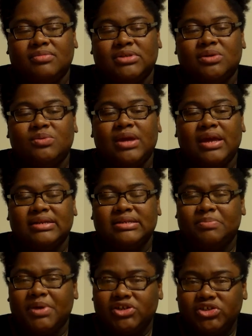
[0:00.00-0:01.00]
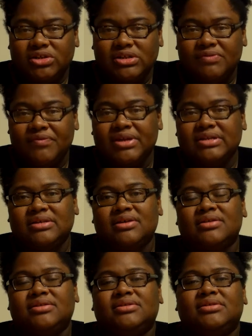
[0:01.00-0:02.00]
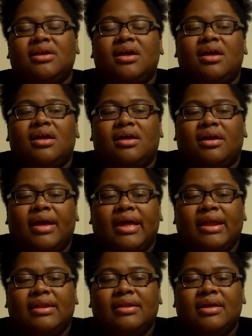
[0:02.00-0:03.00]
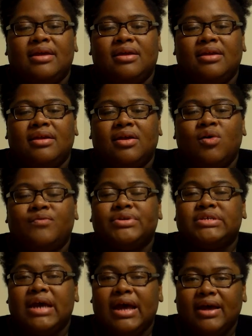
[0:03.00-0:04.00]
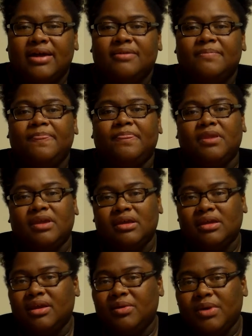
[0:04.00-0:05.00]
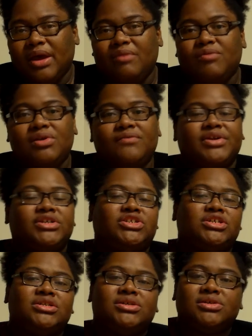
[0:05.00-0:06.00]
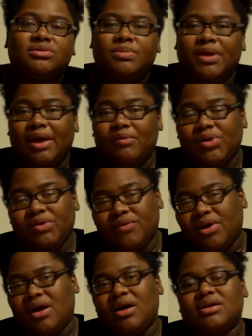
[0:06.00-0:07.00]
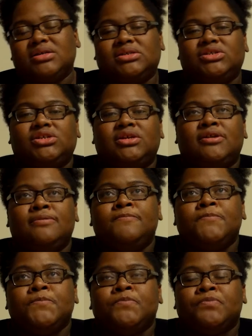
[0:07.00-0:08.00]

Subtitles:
So we had specialist visits, and then over time, we got rid of our G-tube, we got rid of our oxygen,